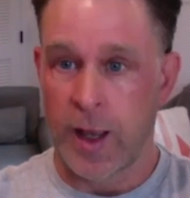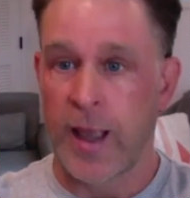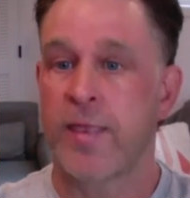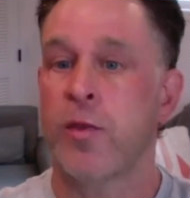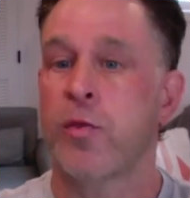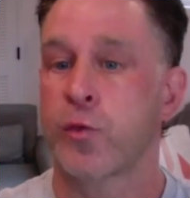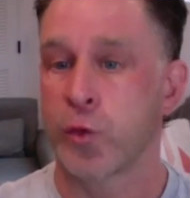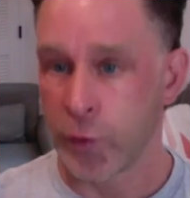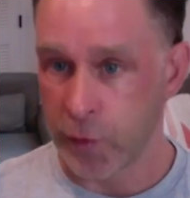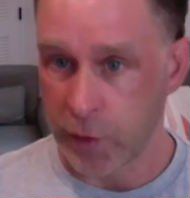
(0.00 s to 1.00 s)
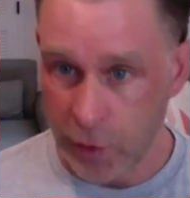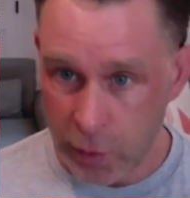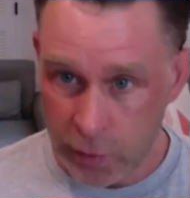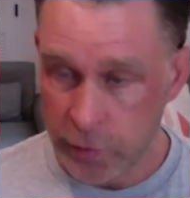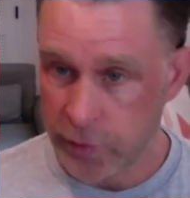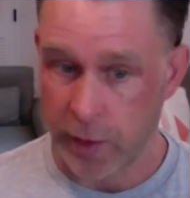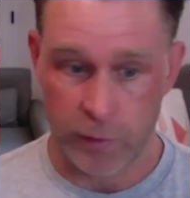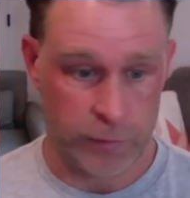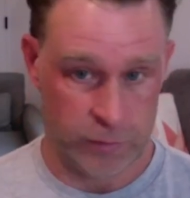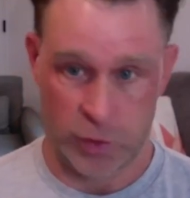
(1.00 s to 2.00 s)
and then through the use
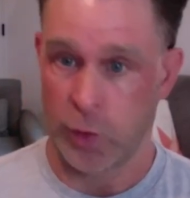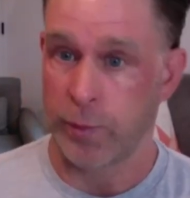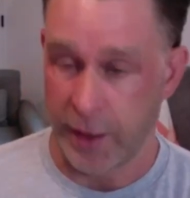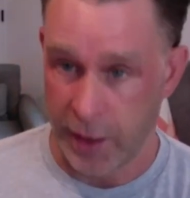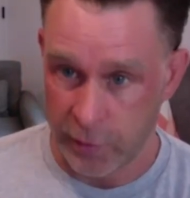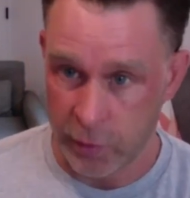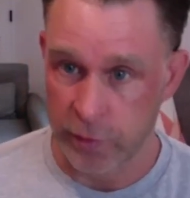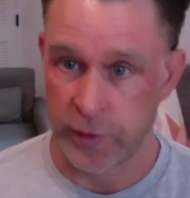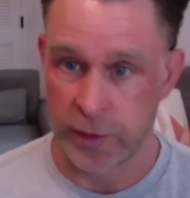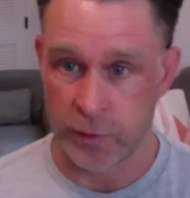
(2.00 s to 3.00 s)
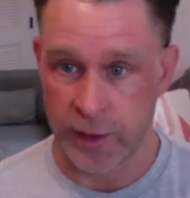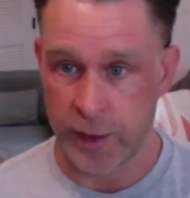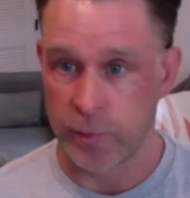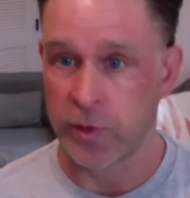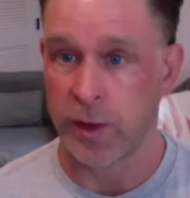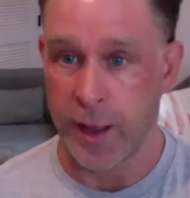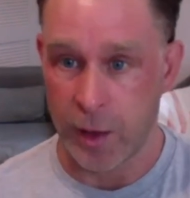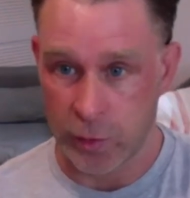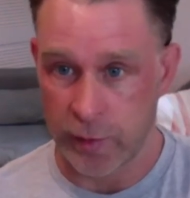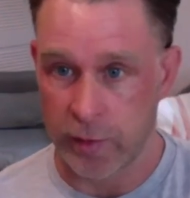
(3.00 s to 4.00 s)
of, behavioral phenotypes and
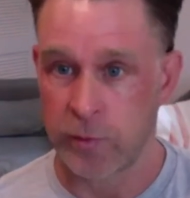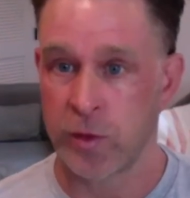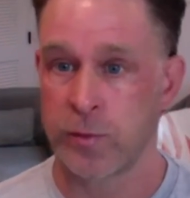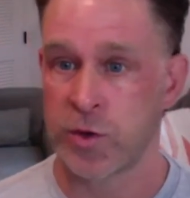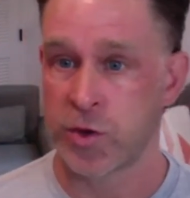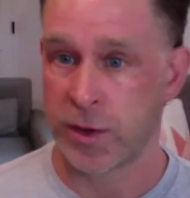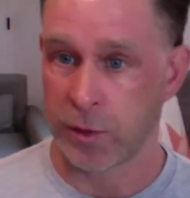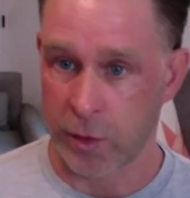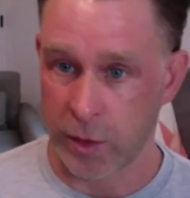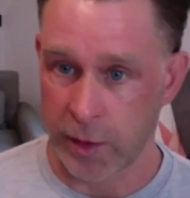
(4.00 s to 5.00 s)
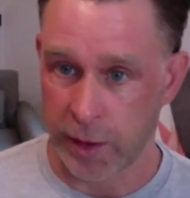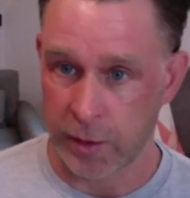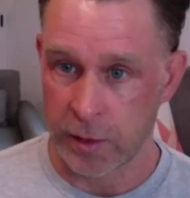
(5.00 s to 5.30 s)
algorithms and machine learning,